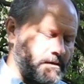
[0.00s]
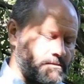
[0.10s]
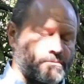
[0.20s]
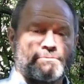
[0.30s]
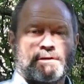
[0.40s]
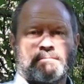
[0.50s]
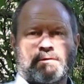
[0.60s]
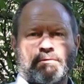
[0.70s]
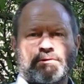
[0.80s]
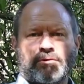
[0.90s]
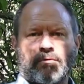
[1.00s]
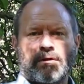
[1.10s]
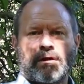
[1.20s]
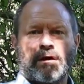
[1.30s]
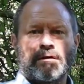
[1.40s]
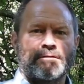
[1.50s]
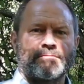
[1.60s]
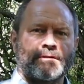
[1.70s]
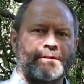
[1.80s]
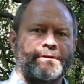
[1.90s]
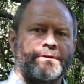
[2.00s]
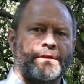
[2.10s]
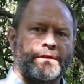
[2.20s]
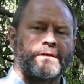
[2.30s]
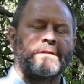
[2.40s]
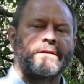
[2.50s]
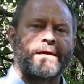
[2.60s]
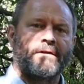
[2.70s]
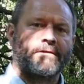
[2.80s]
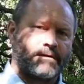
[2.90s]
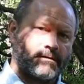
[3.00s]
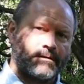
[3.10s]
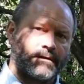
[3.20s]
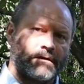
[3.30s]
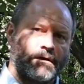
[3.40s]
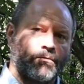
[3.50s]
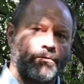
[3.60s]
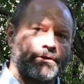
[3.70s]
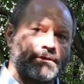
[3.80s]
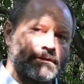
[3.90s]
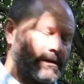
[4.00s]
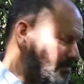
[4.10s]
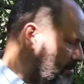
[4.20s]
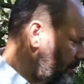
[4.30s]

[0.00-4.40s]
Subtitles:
So treatment with Tordon is really good at getting down and killing woody stumps.